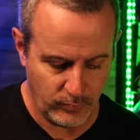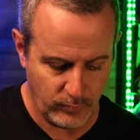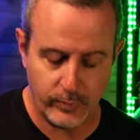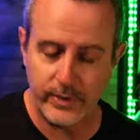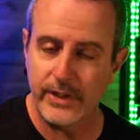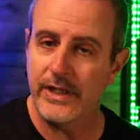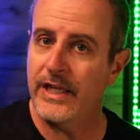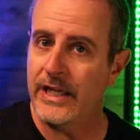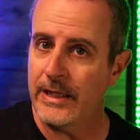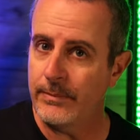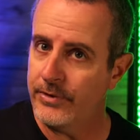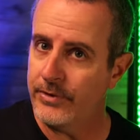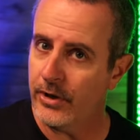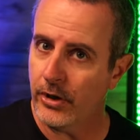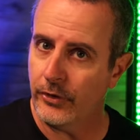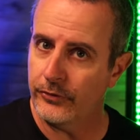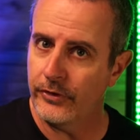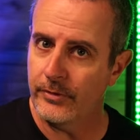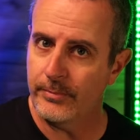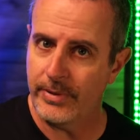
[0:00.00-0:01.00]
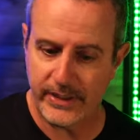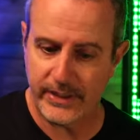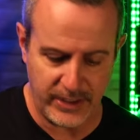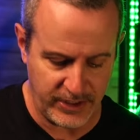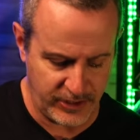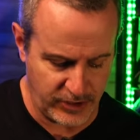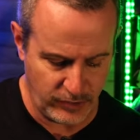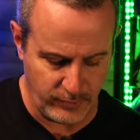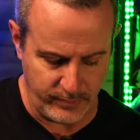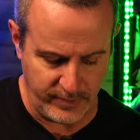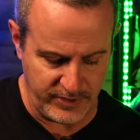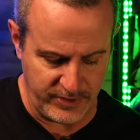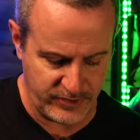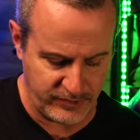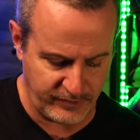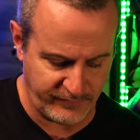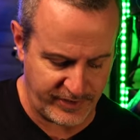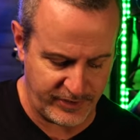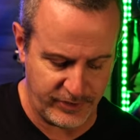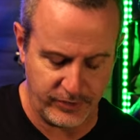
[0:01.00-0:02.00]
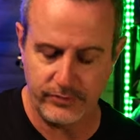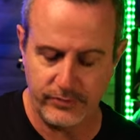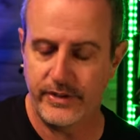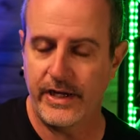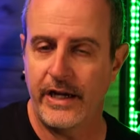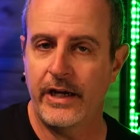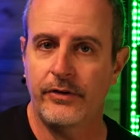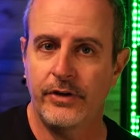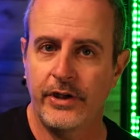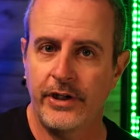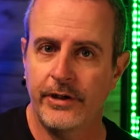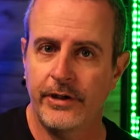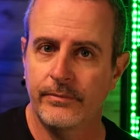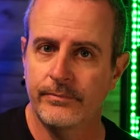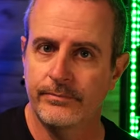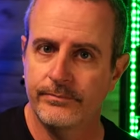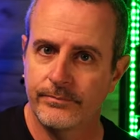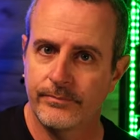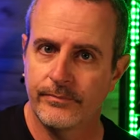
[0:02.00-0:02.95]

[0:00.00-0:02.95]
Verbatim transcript: we keep the alternate picking going. So if I do down here,